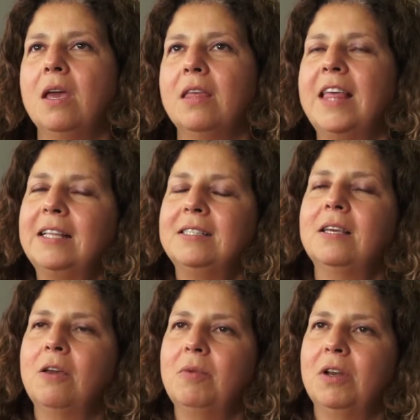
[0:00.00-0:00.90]
that's
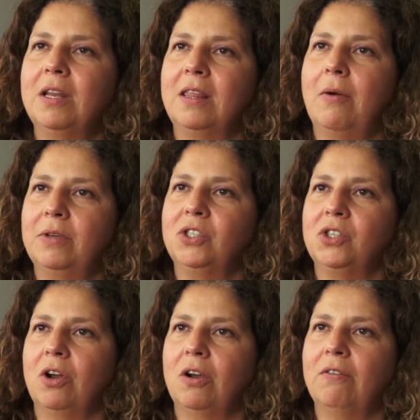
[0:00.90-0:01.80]
the community that we
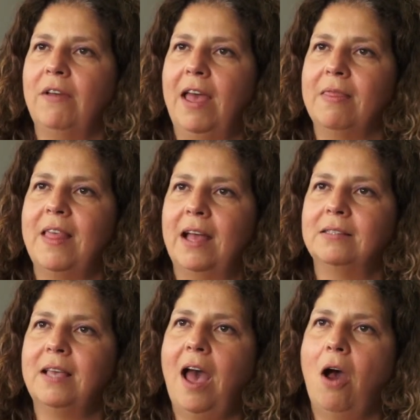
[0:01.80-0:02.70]
serve, and
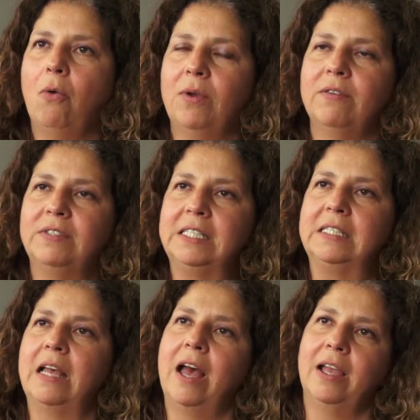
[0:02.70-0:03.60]
that's how we've
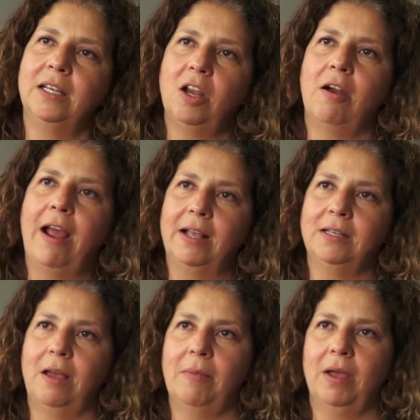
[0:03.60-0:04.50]
designed our
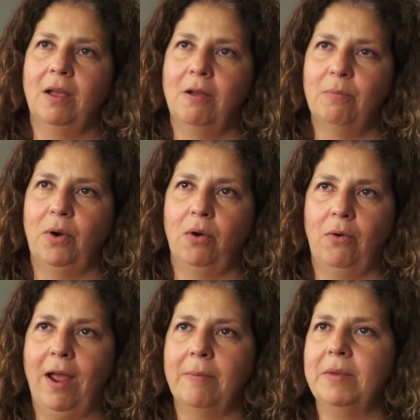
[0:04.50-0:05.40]
academic
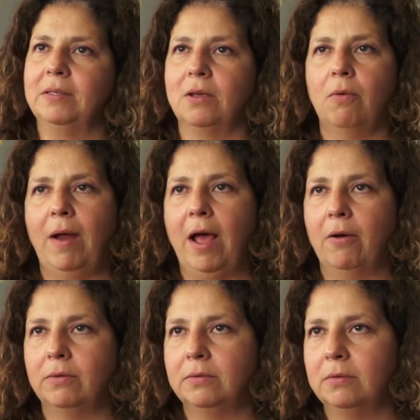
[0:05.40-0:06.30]
program, is
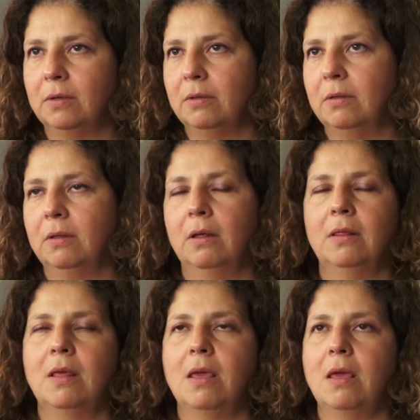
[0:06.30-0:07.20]
around
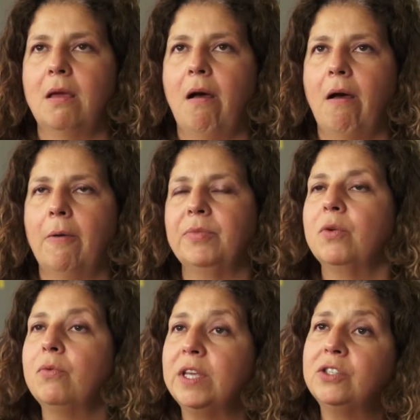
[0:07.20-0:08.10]
the
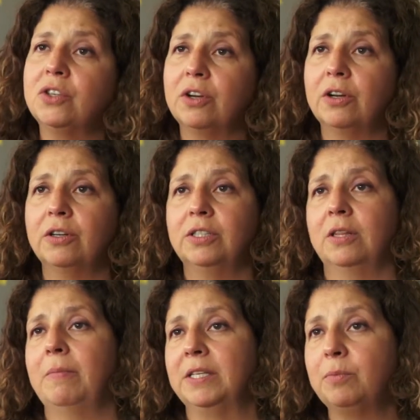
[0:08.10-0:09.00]
research,
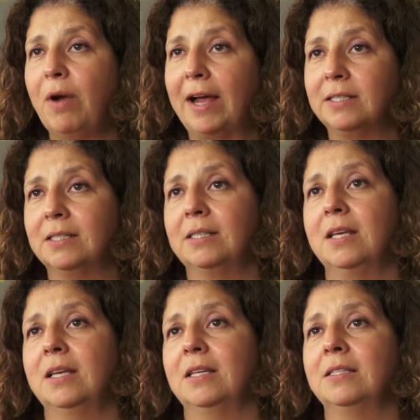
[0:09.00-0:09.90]
the best
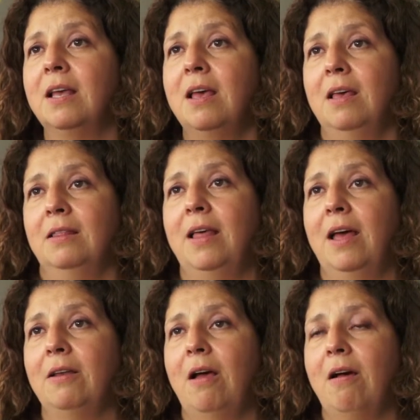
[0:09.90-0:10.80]
practices
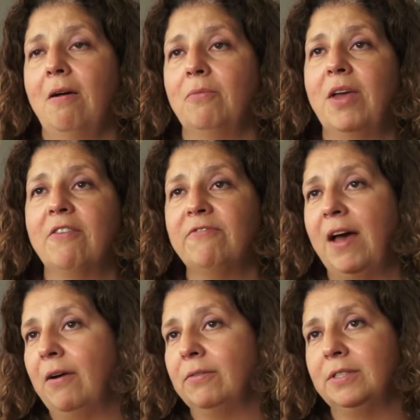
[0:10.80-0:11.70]
that we have
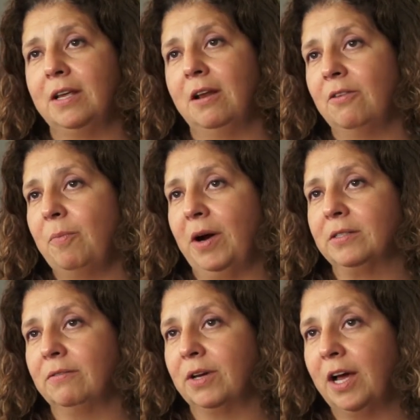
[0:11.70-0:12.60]
found in other
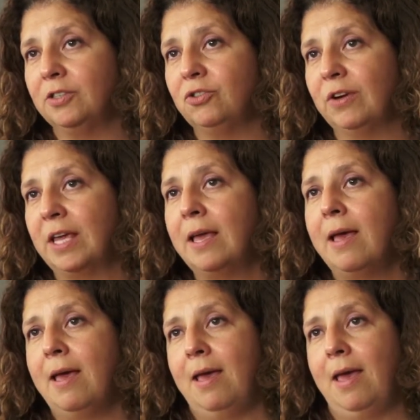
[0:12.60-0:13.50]
parts of the country.
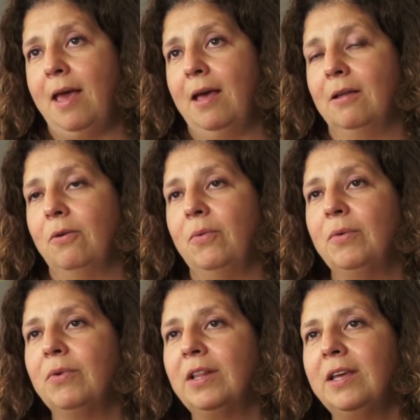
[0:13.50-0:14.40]
And
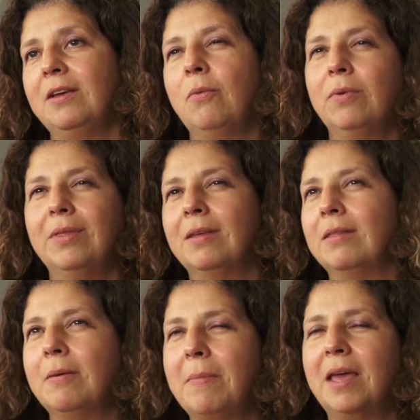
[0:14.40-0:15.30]
we really,
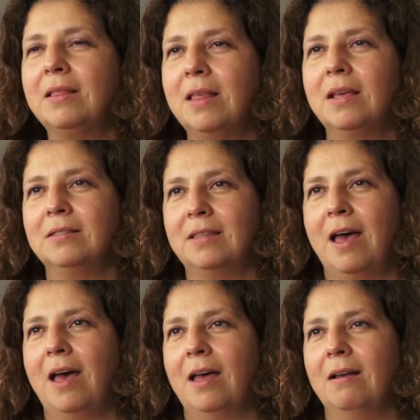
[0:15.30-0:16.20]
the main things
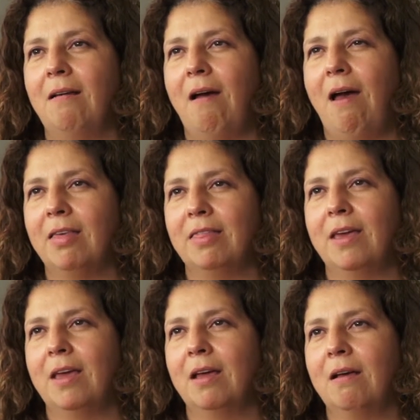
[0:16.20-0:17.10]
that I
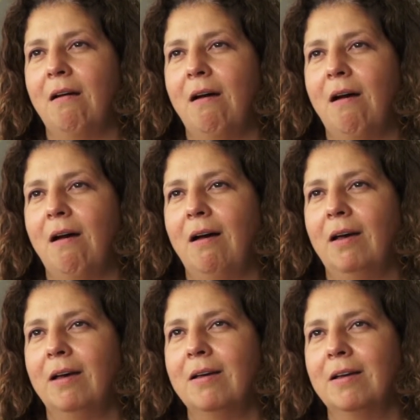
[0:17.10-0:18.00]
think
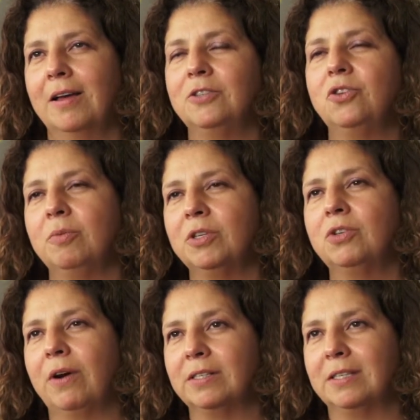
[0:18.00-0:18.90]
contribute
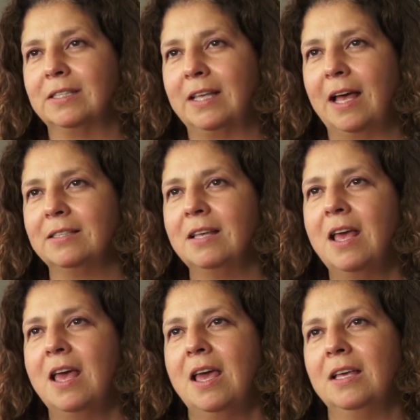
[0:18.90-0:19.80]
to our success
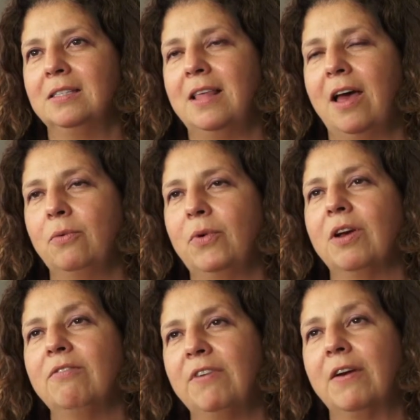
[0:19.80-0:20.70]
is that we
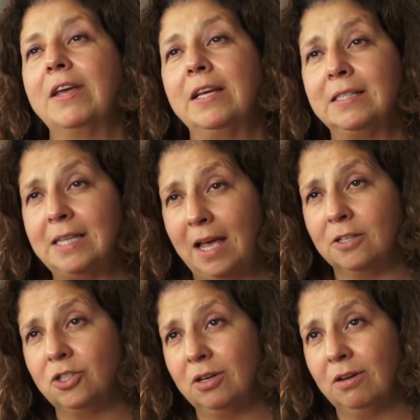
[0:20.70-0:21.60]
are very
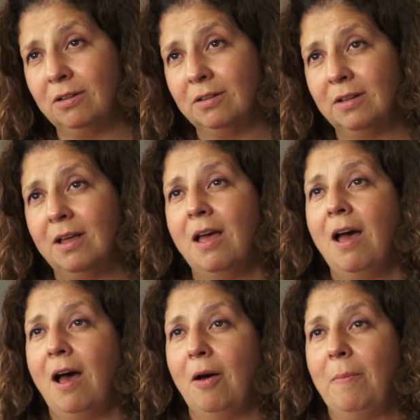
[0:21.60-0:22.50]
intentional
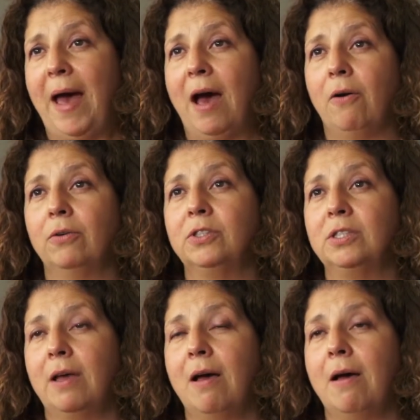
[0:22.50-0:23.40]
about